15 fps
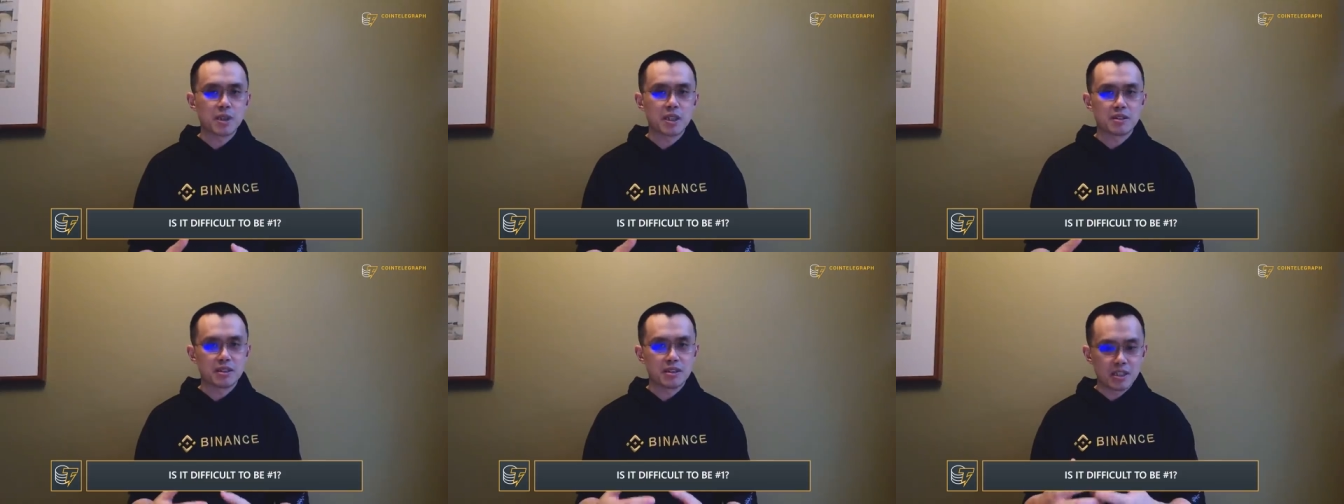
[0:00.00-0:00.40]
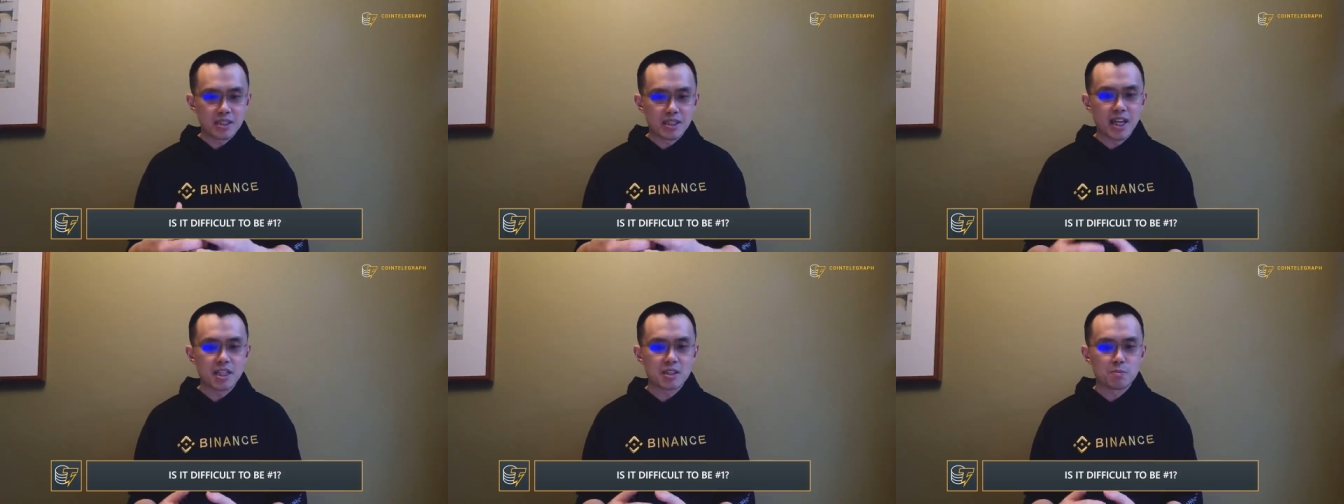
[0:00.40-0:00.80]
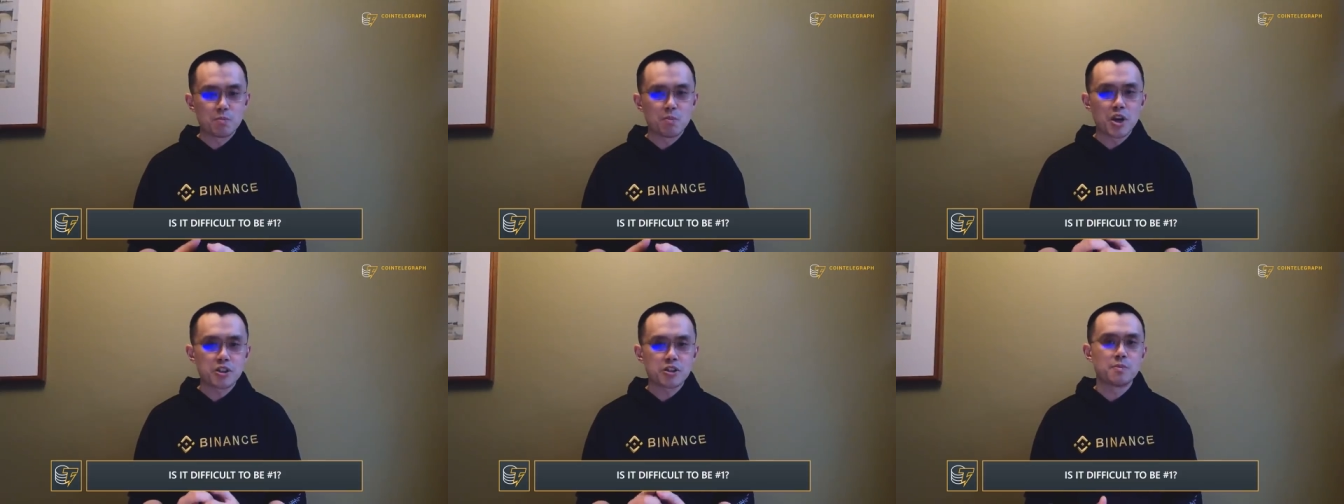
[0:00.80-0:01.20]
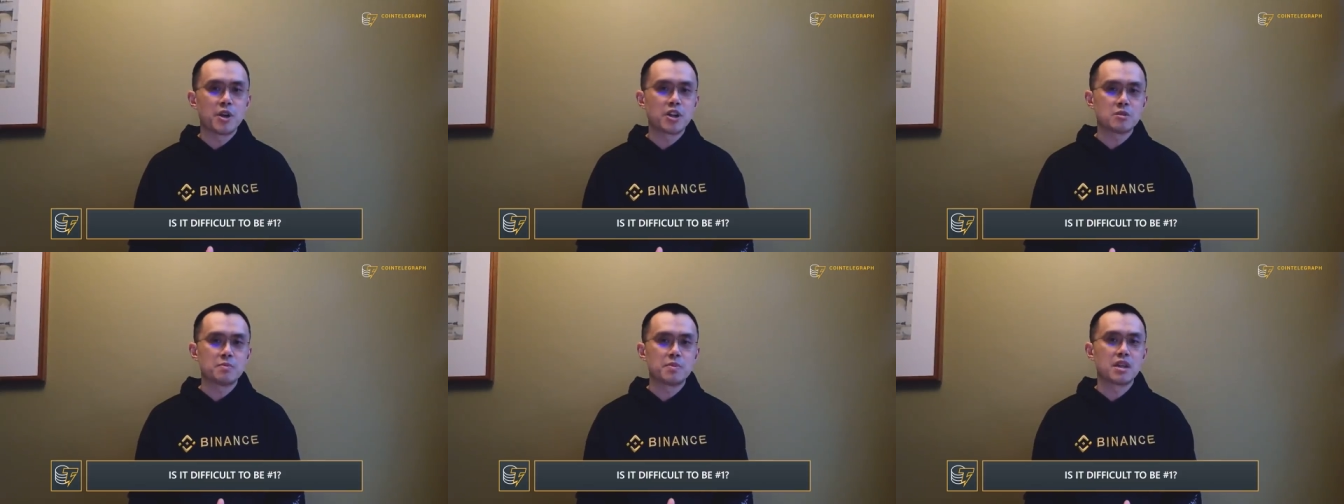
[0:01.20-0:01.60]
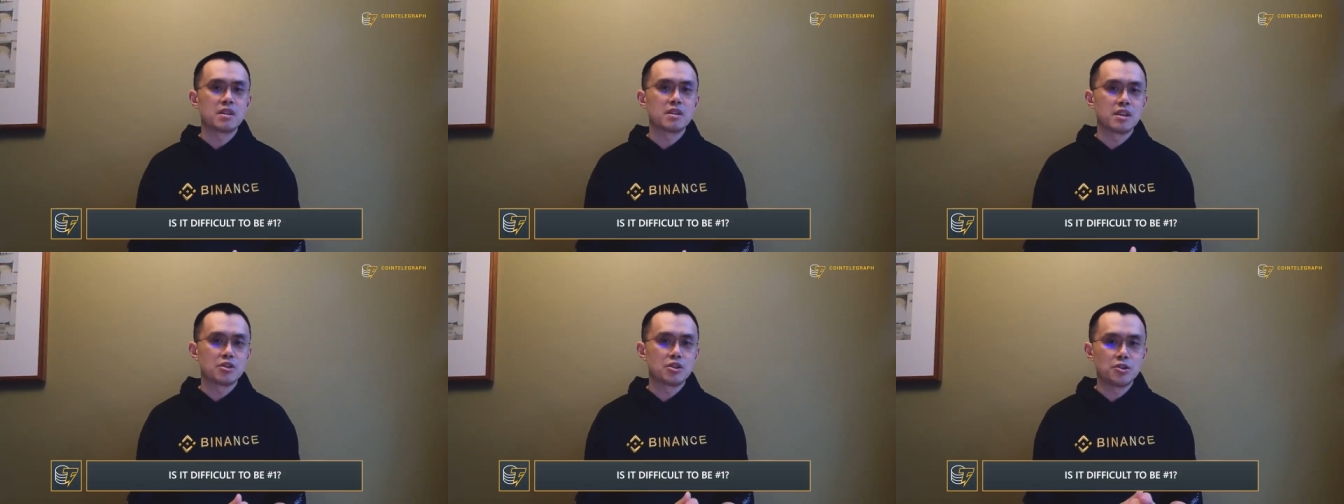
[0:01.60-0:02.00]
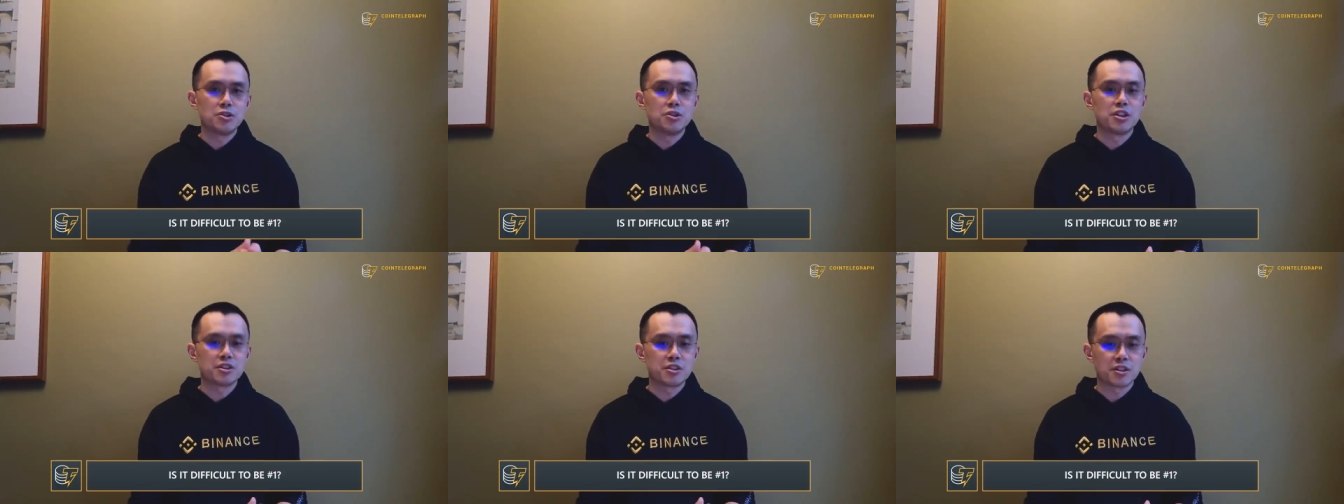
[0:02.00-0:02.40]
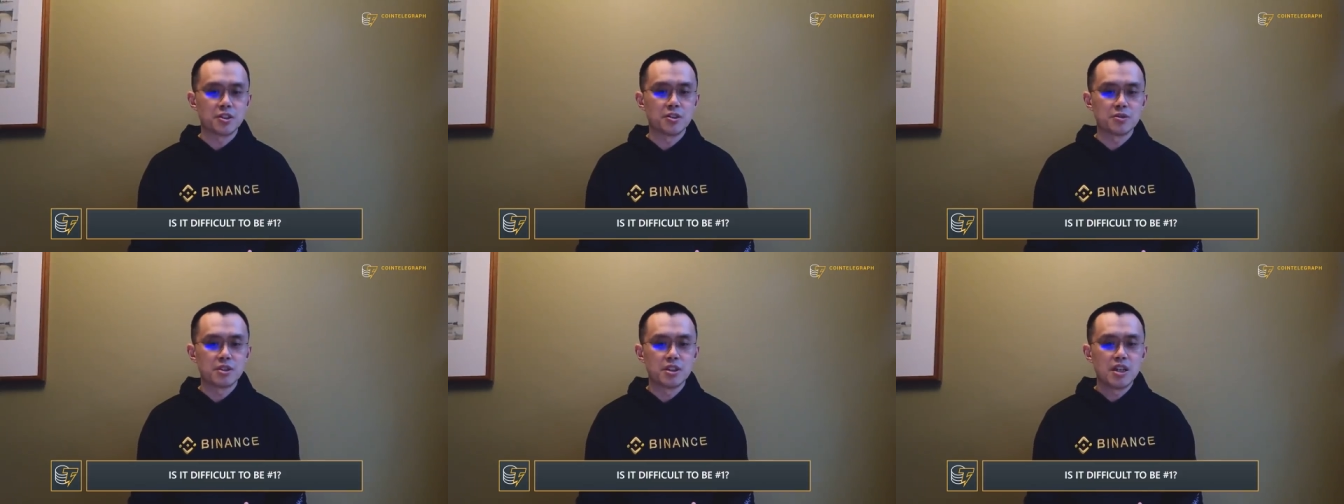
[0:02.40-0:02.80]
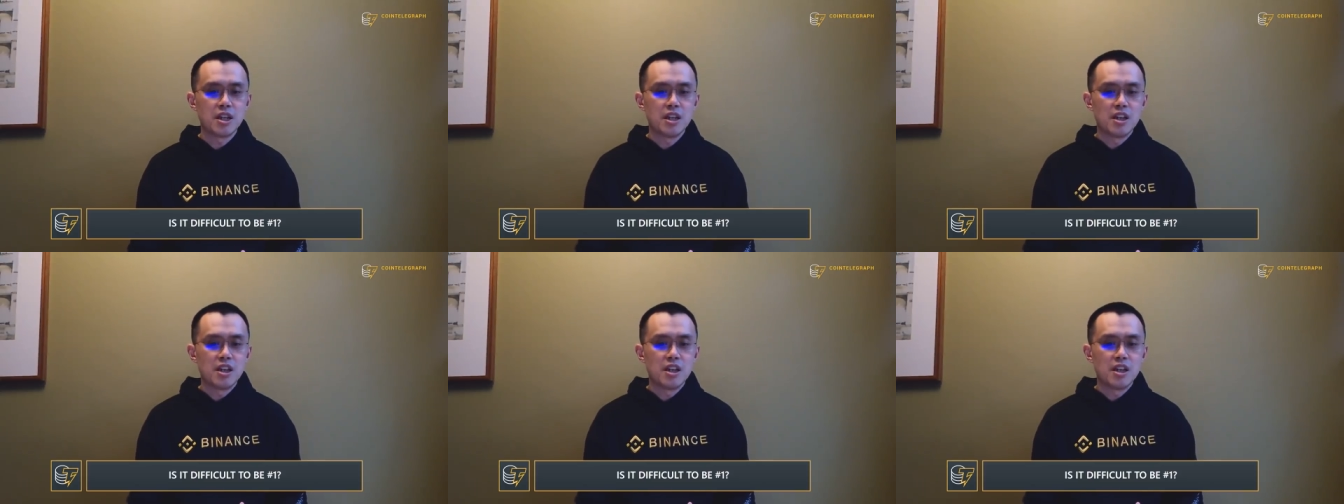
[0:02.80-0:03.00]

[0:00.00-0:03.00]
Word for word: but today is much, much better than two years ago.